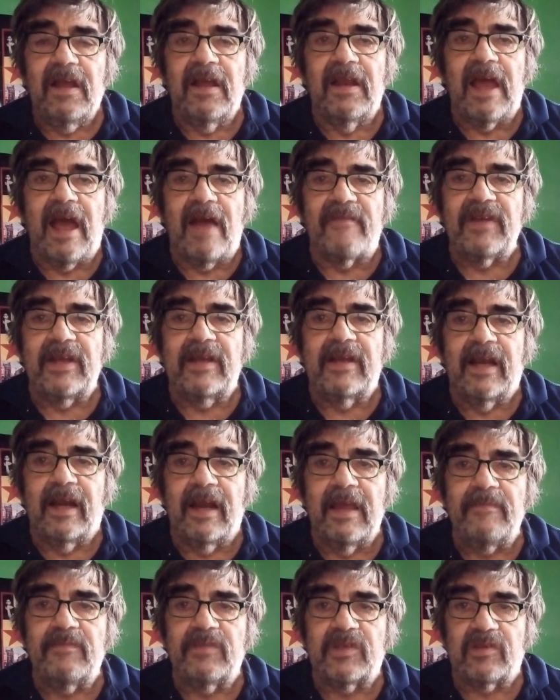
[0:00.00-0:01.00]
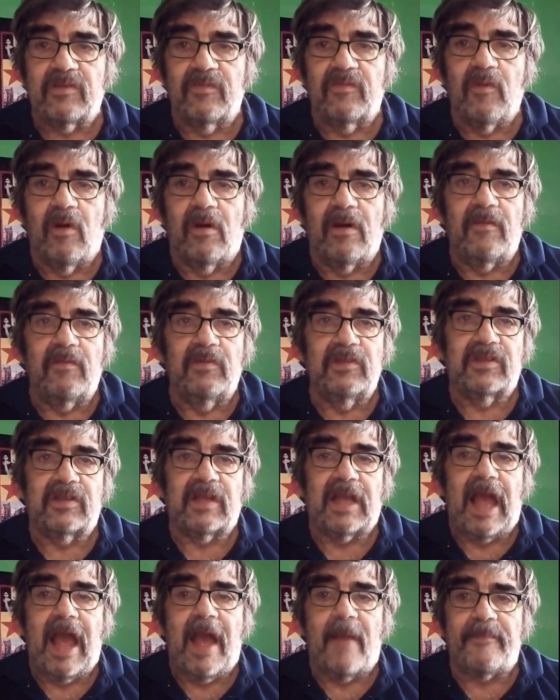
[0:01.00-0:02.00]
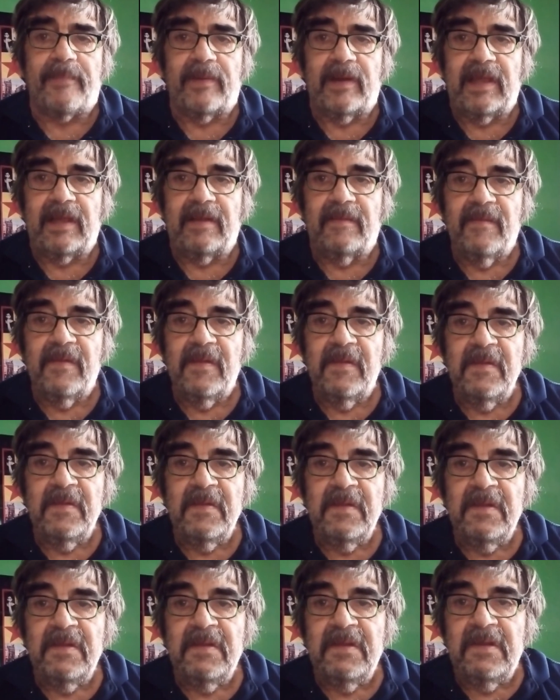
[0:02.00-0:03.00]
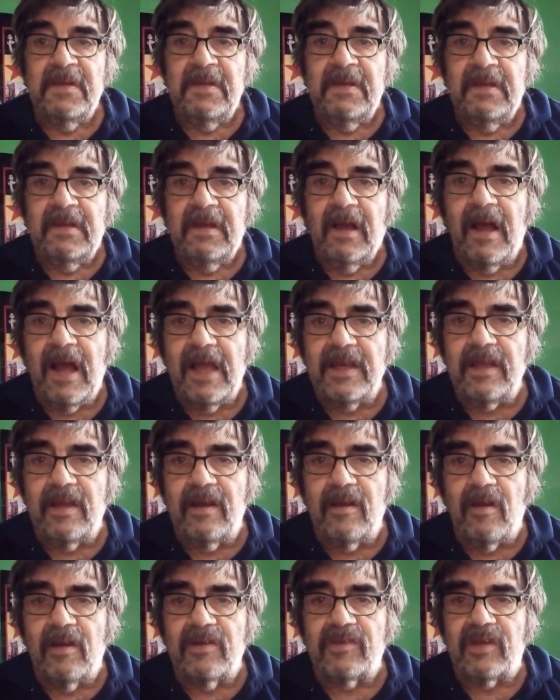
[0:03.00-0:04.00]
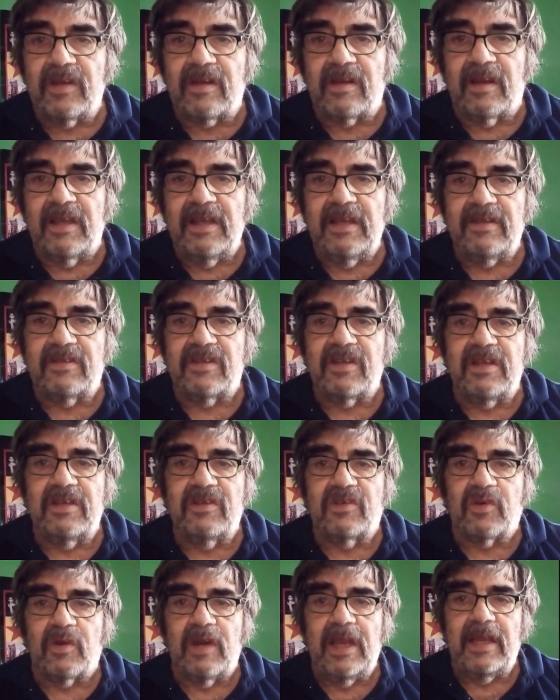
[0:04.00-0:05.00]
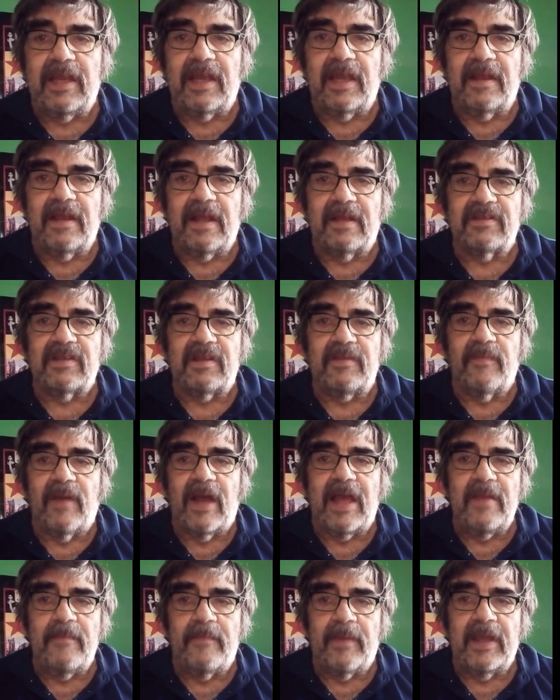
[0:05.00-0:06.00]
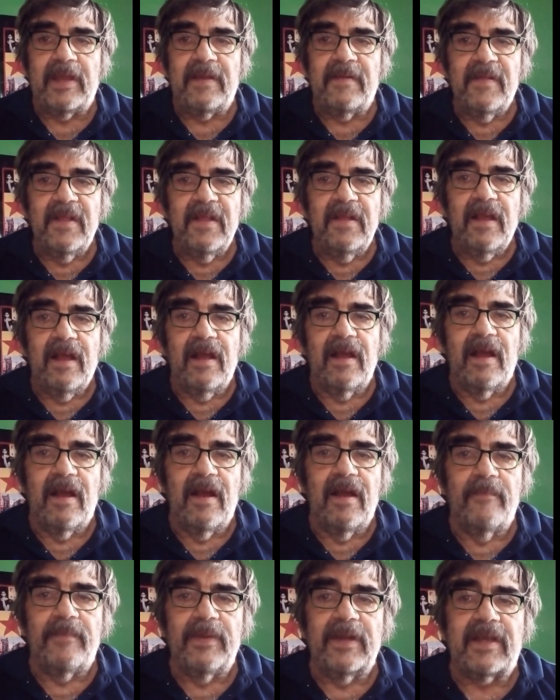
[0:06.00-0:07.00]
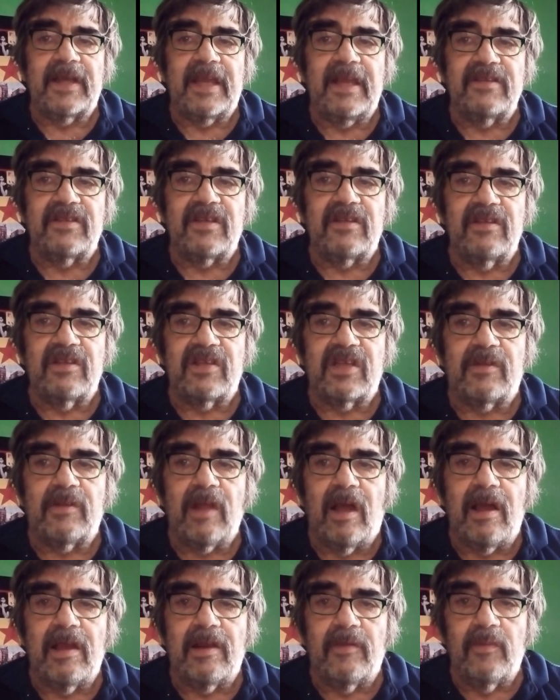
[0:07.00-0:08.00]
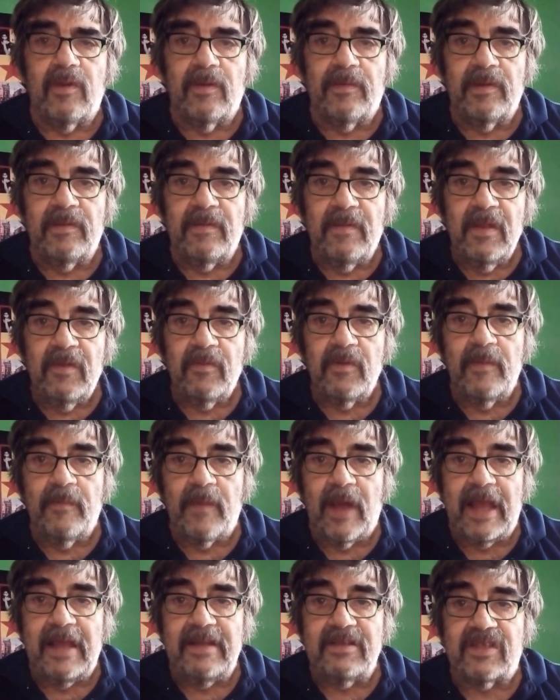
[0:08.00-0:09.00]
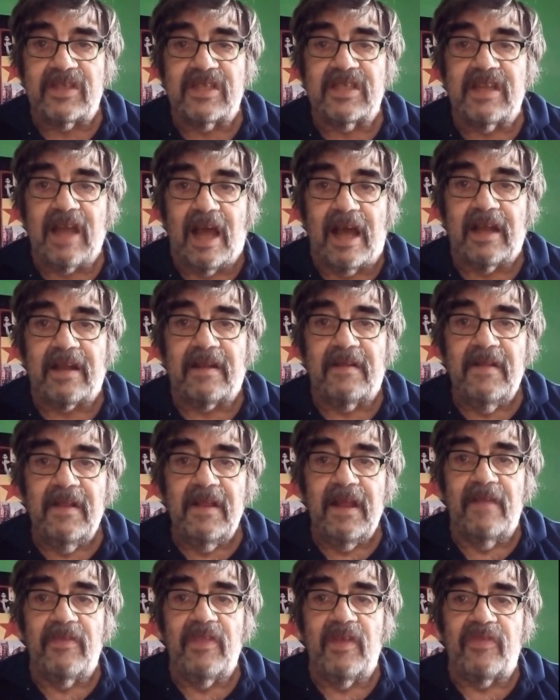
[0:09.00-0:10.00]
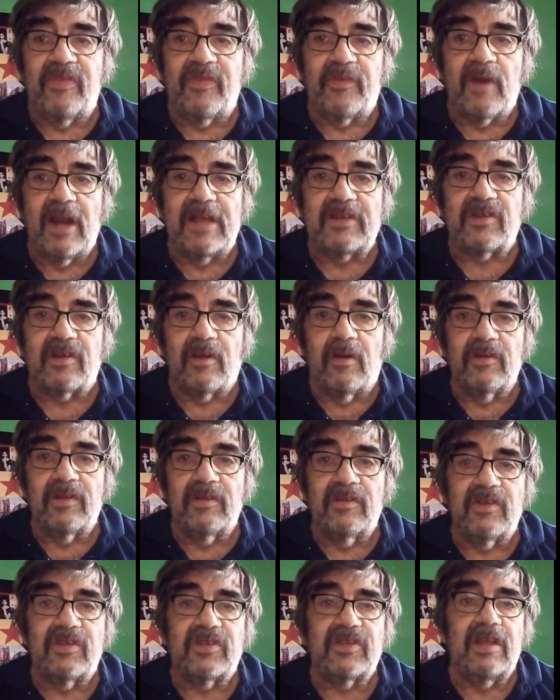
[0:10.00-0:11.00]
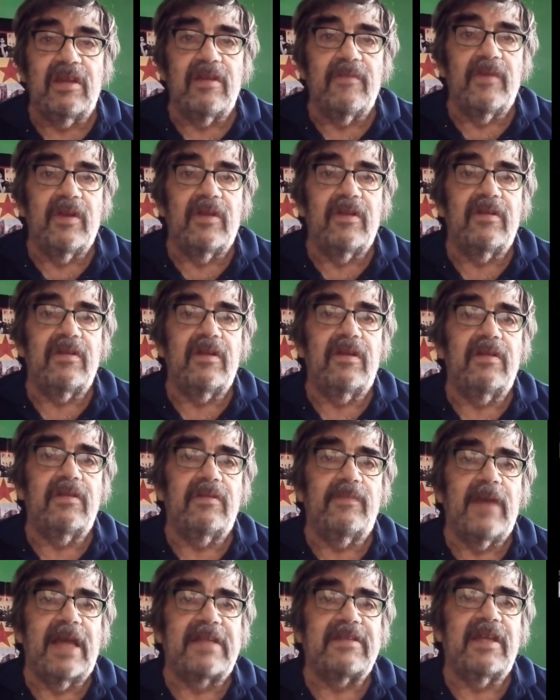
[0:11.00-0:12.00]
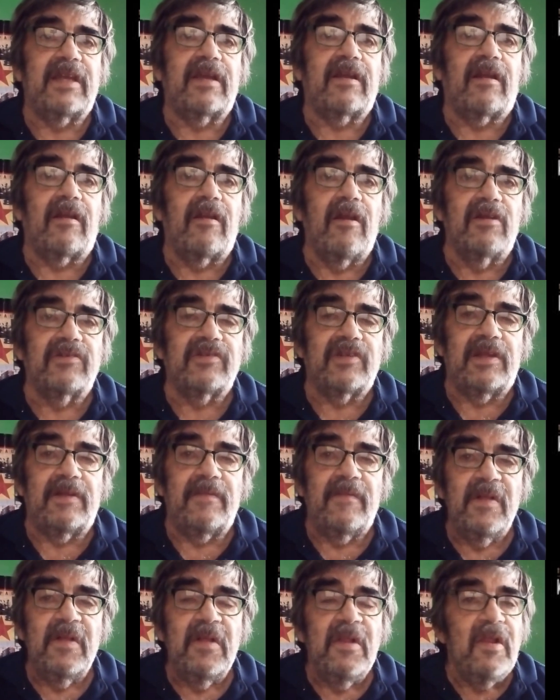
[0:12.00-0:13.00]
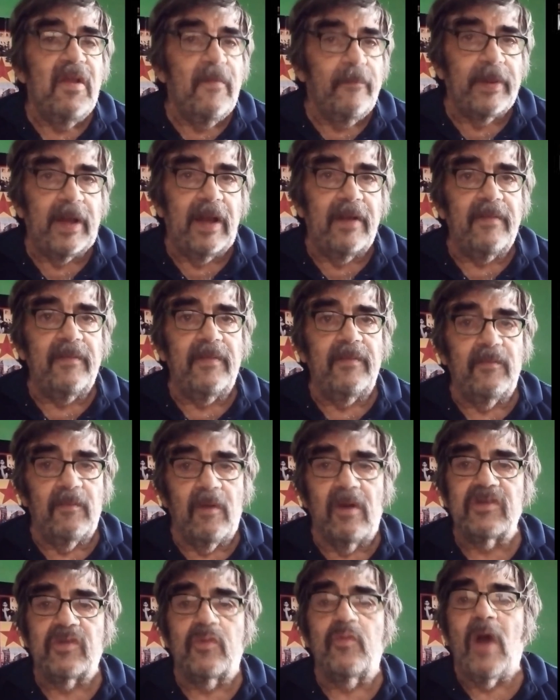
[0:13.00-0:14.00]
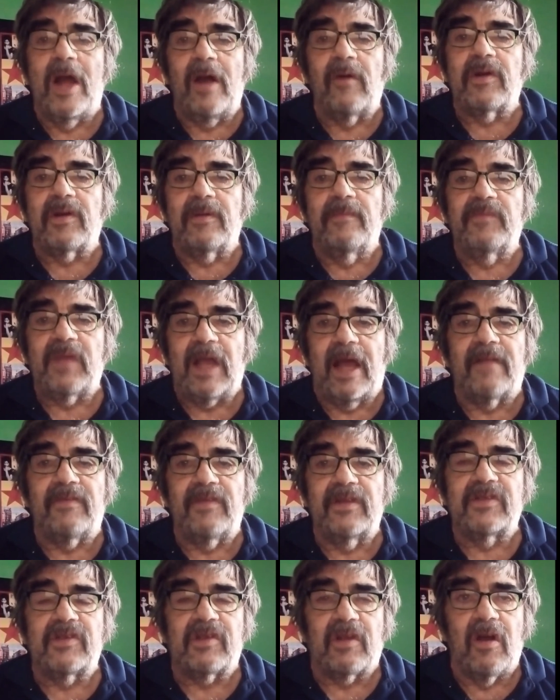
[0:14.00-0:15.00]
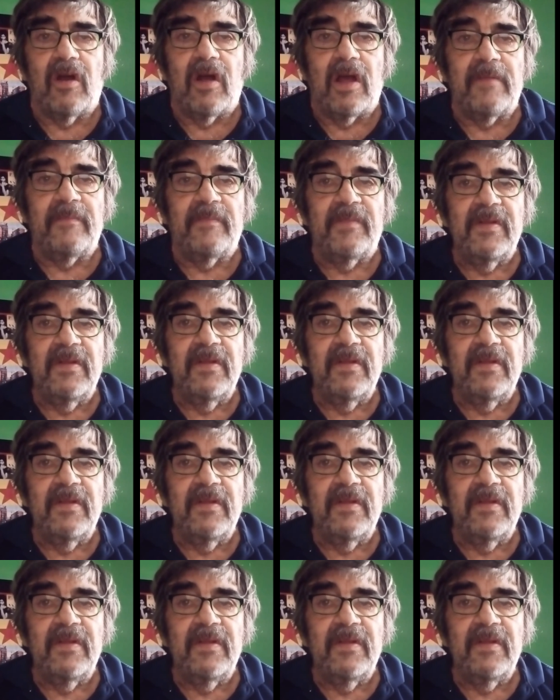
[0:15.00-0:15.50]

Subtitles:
and have a glimpse of what was happening. Ideologically, it's intriguing, as it may be, but Kiss of the Spider Woman remains stuck at the threshold of the cinematic closet, but was welcomed at the time.